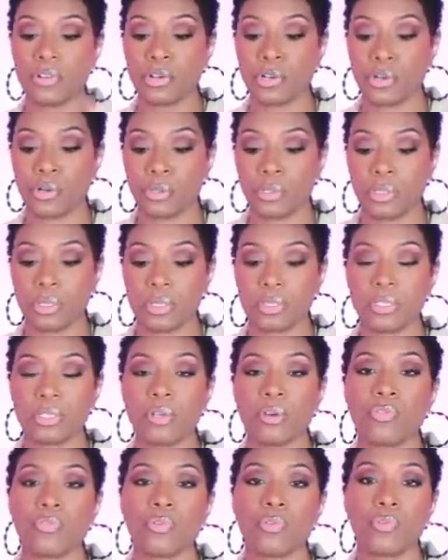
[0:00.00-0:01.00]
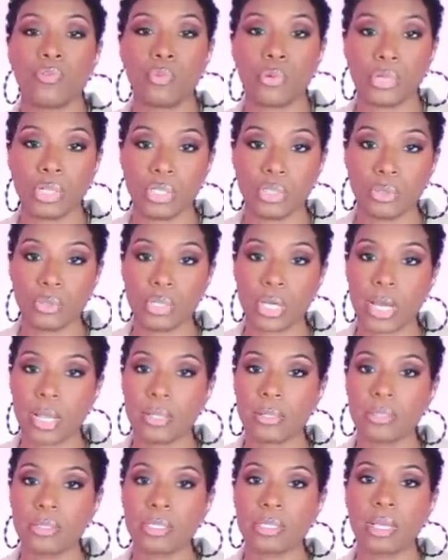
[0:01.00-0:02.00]
They're currently on sale for
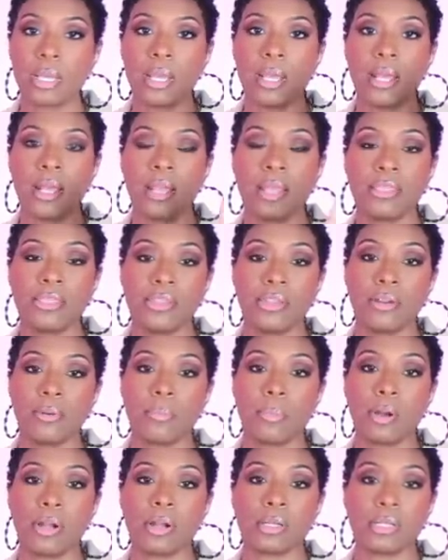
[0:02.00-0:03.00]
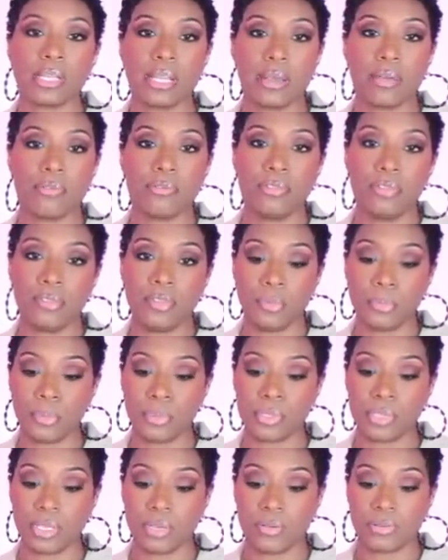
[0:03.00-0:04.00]
$42. They're marked down
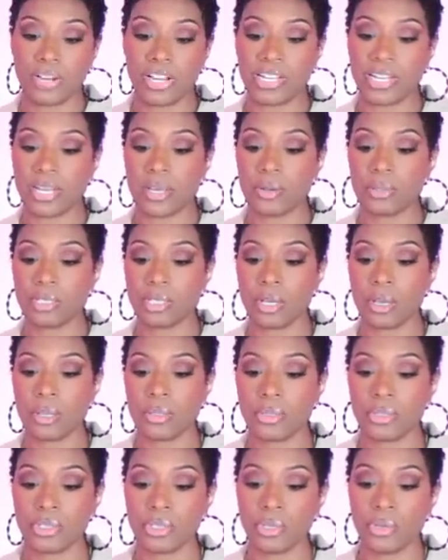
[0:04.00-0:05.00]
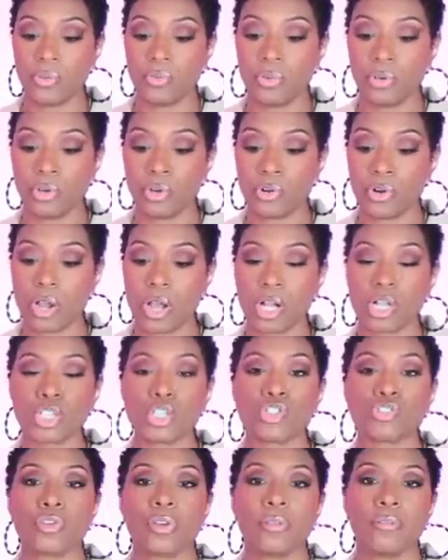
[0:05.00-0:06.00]
50% right now. It's called the Silver Croc
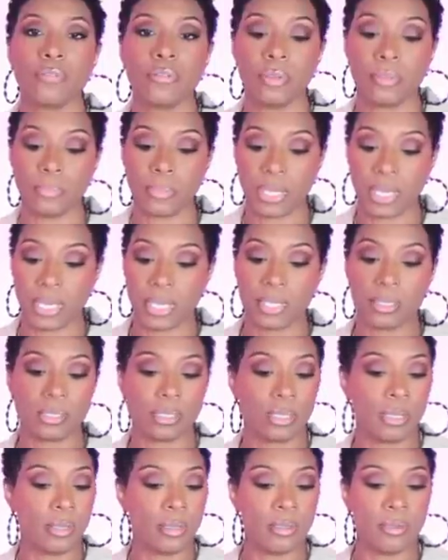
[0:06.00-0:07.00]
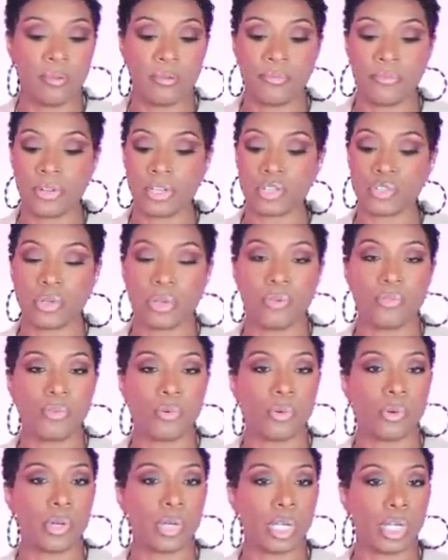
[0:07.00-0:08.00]
Straight Fit Pants. Very
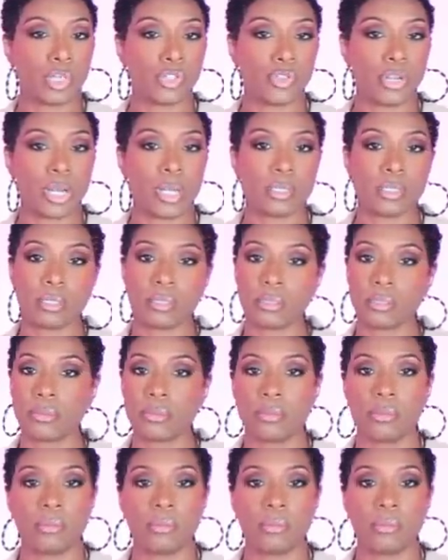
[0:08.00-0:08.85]
straightforward. A trouser.